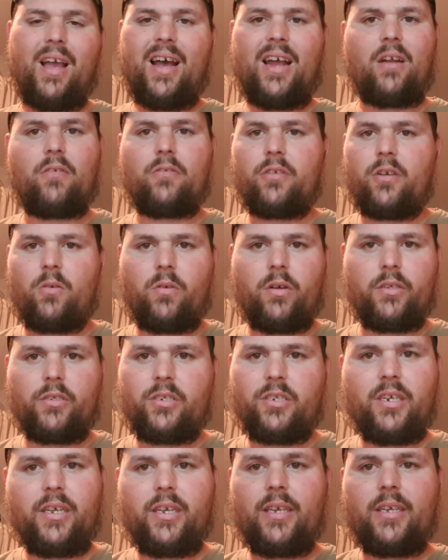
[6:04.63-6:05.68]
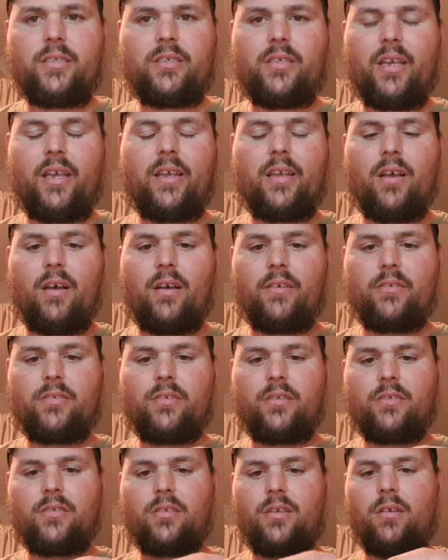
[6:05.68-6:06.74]
I don't know what GEC calls
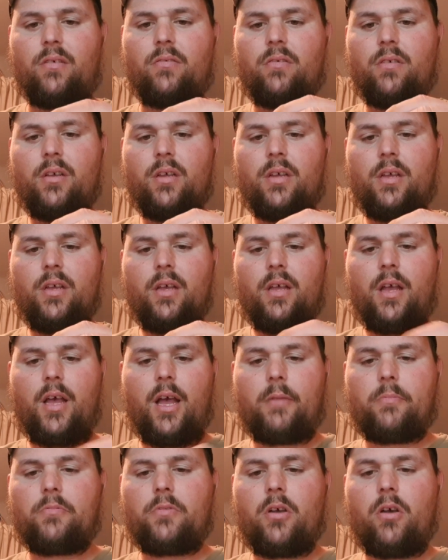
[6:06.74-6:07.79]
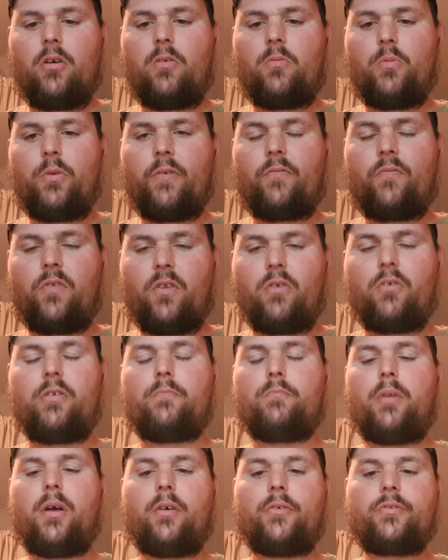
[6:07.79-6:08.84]
it, so I'm going with
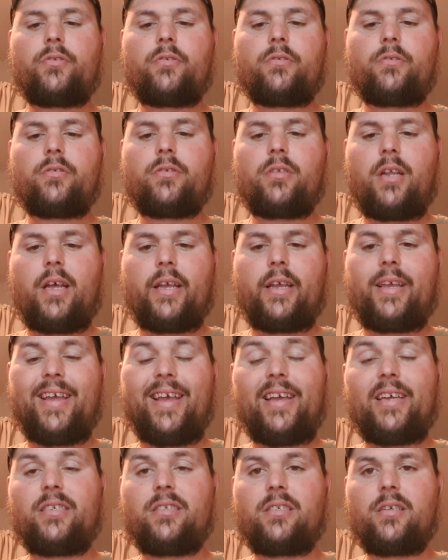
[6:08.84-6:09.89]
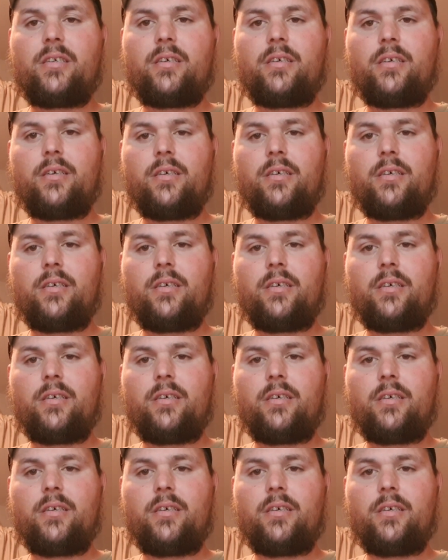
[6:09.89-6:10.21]
fluted bolsters like Case.